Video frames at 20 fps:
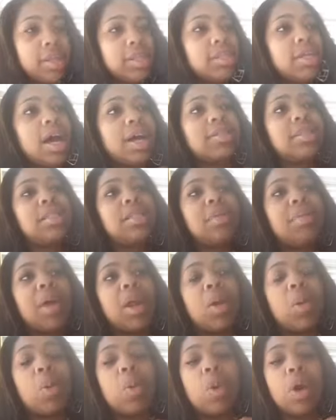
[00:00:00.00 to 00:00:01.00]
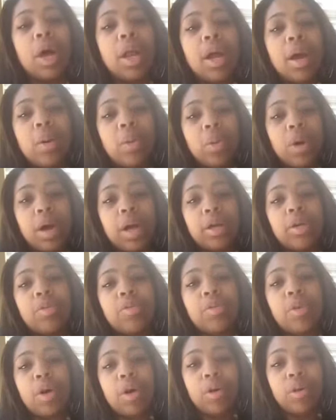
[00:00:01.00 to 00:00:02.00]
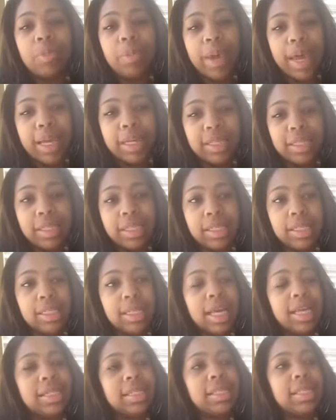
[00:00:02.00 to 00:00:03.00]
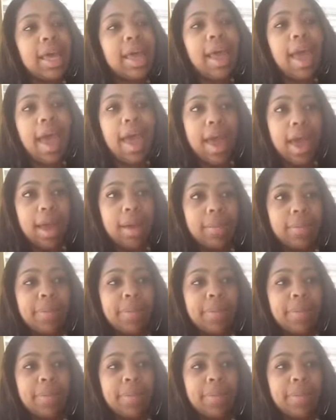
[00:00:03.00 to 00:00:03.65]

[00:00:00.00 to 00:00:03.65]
talk to them on a one-on-one grown basis and say, hey,